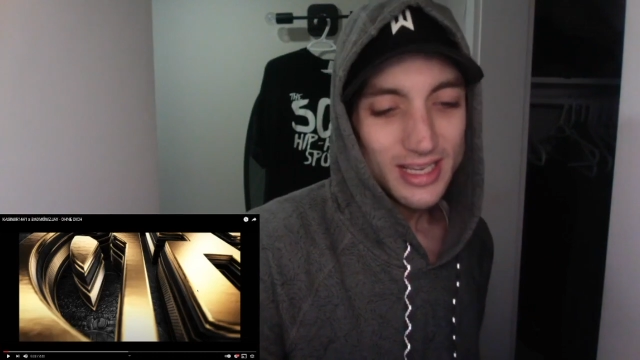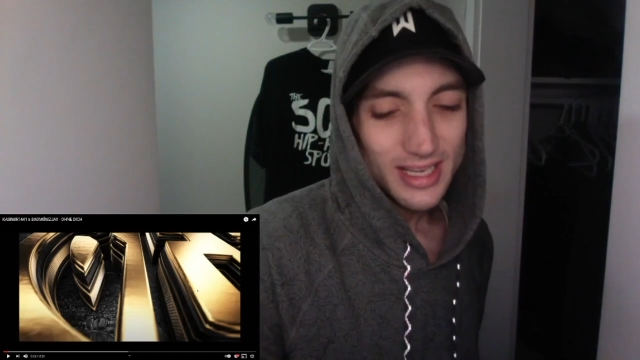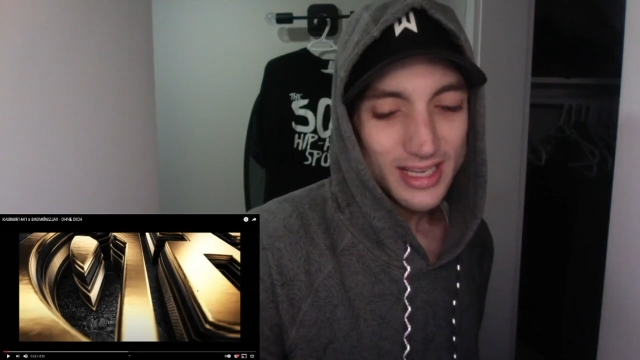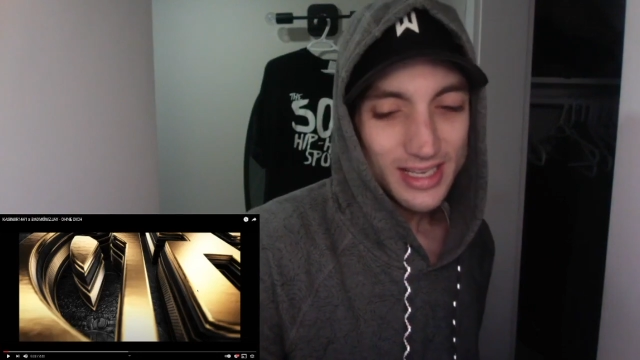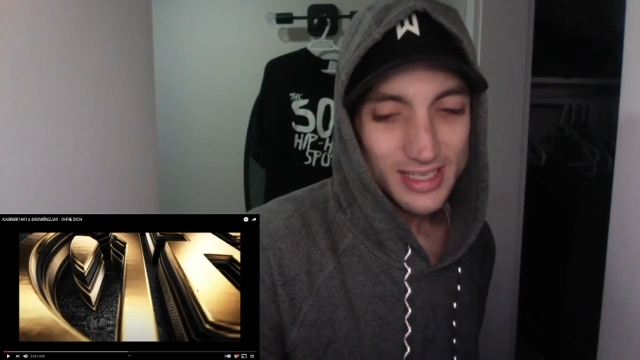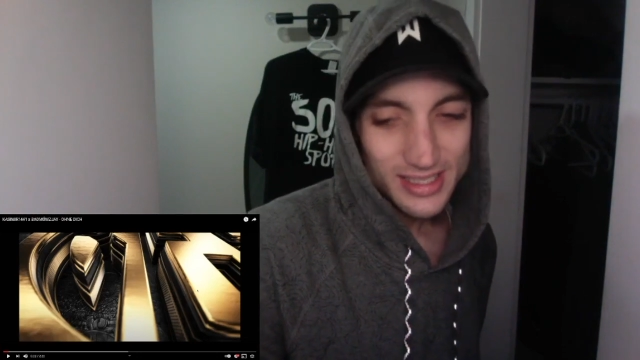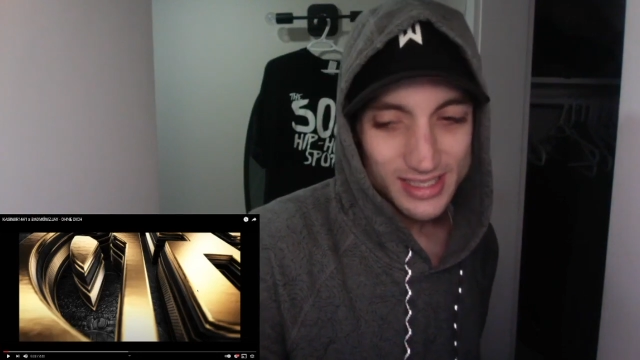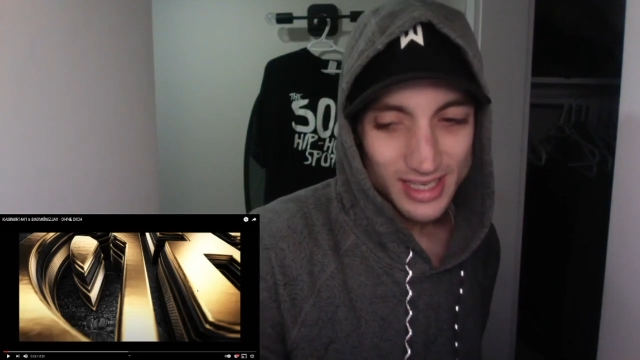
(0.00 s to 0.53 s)

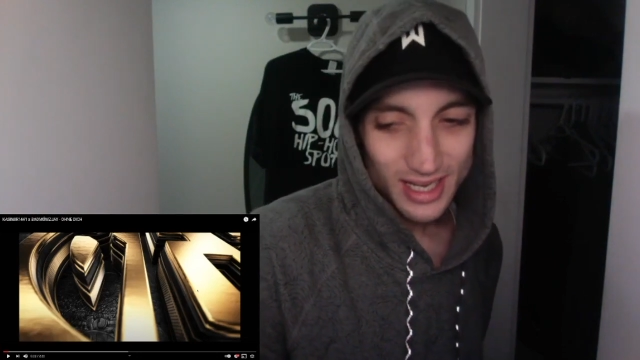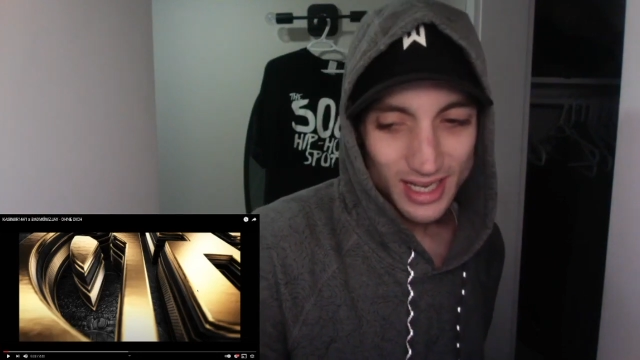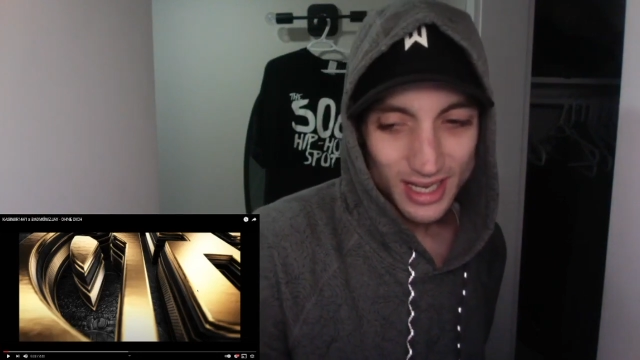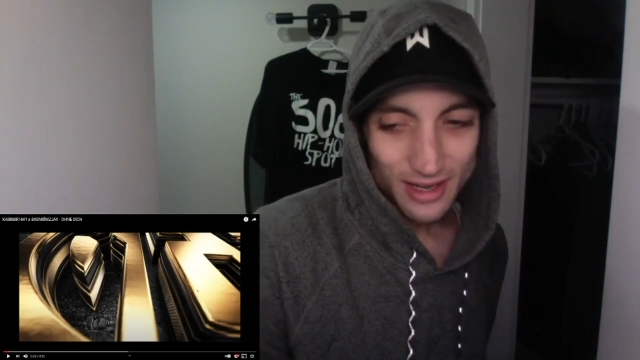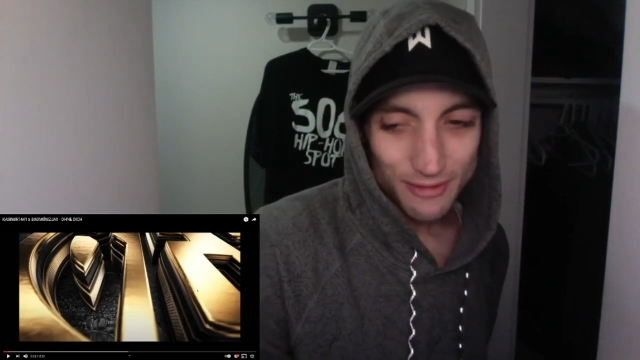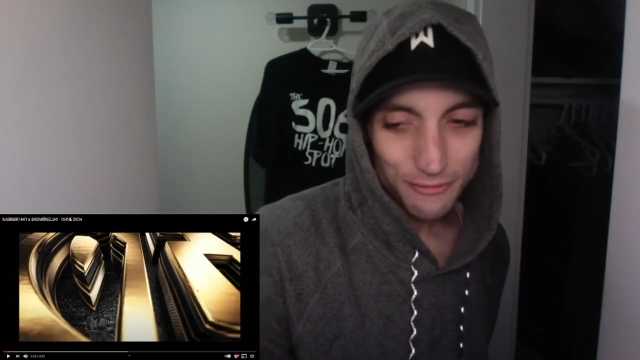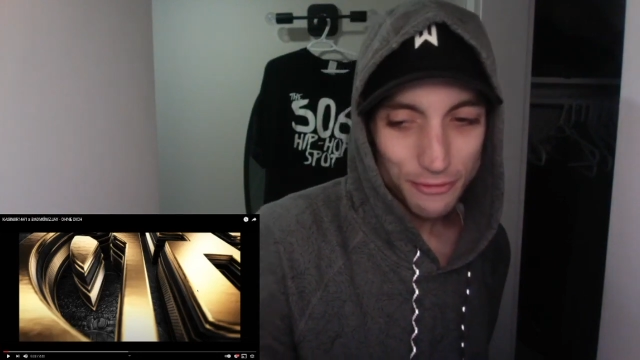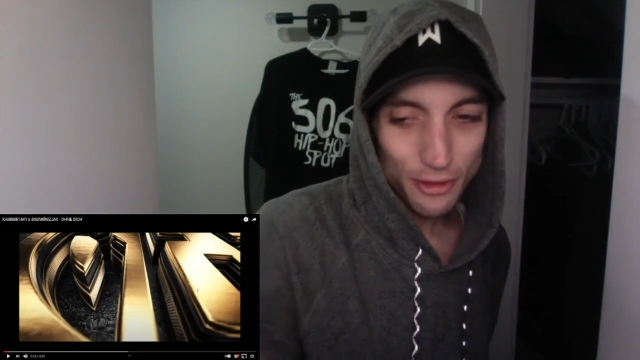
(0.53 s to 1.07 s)
is
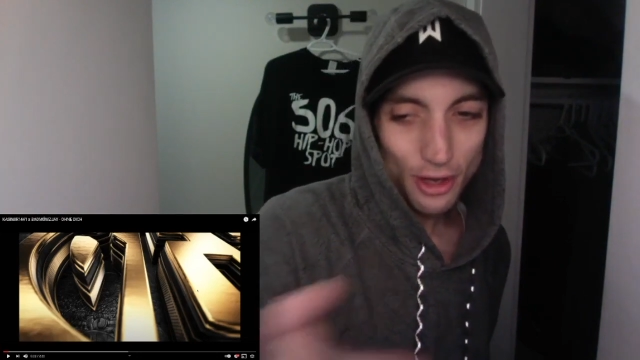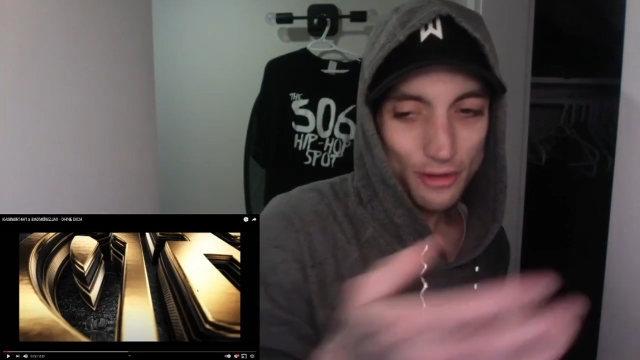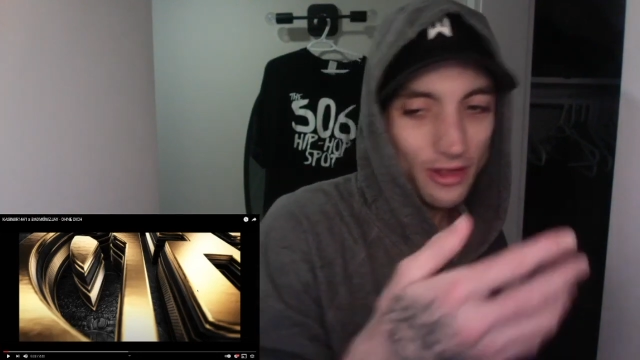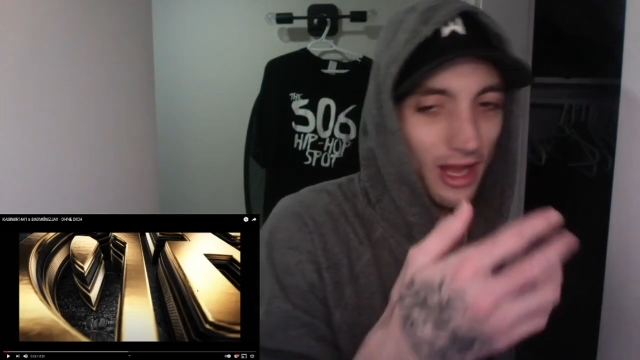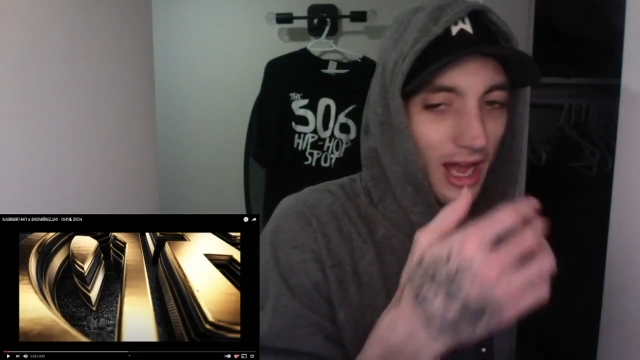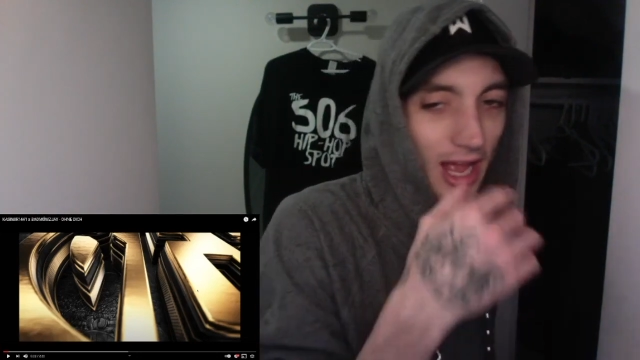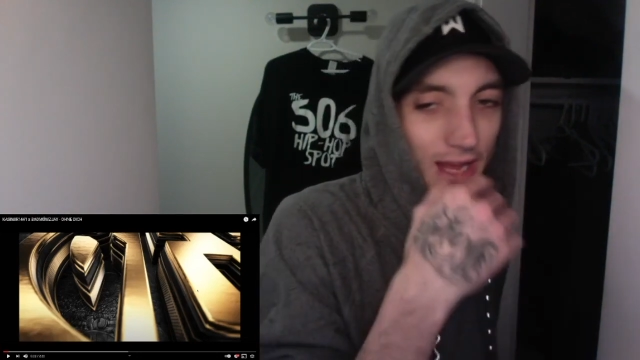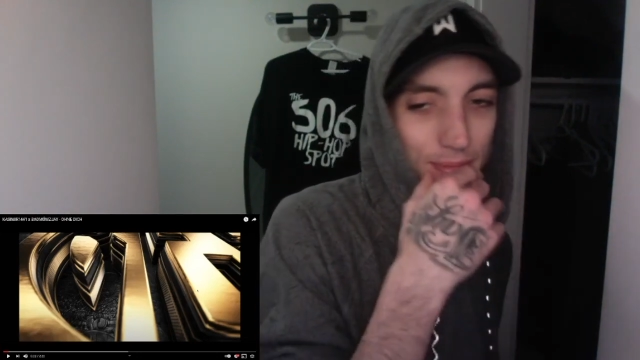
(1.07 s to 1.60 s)
uh, for all the
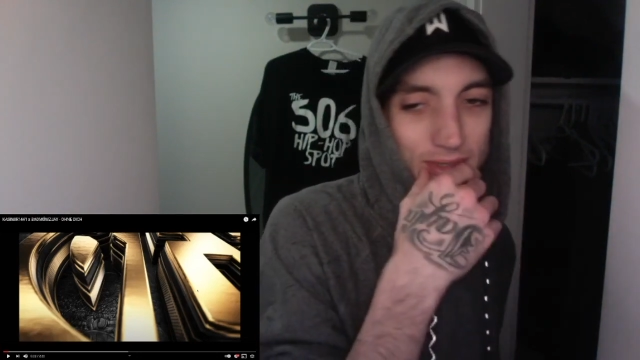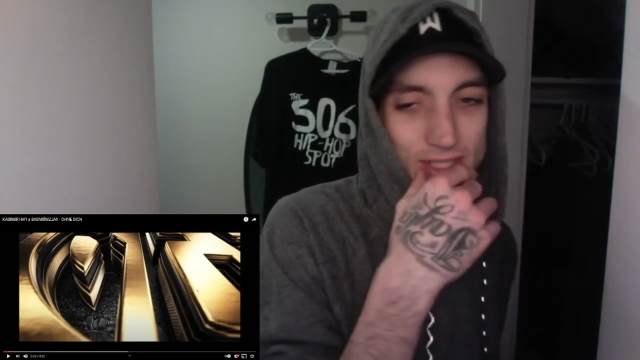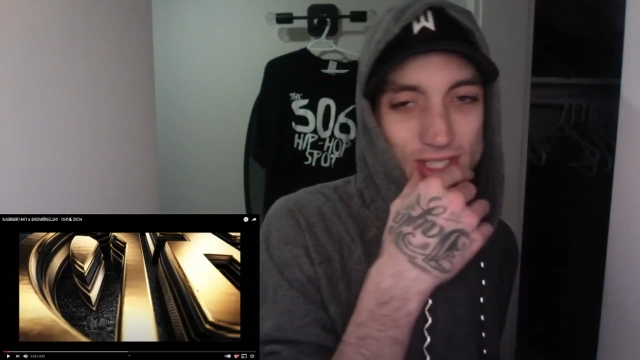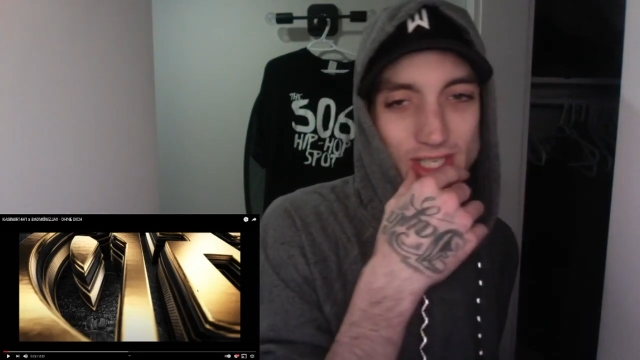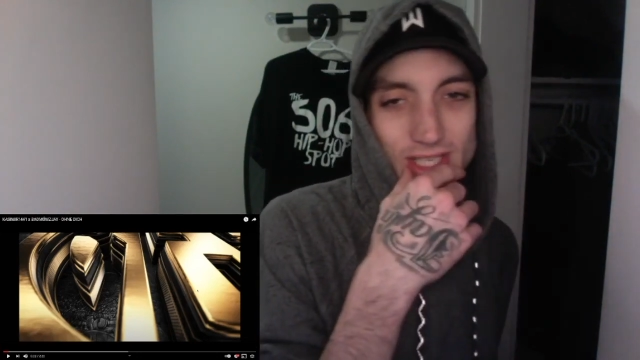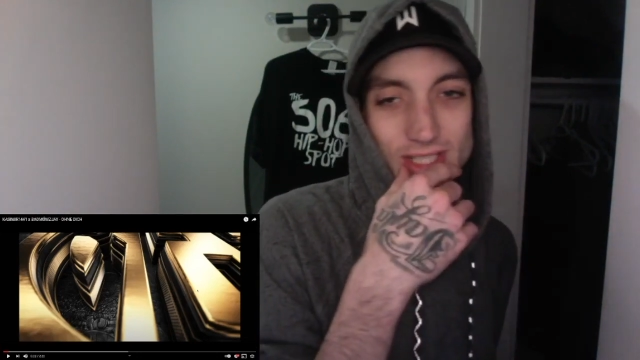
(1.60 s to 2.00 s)
hype and shit.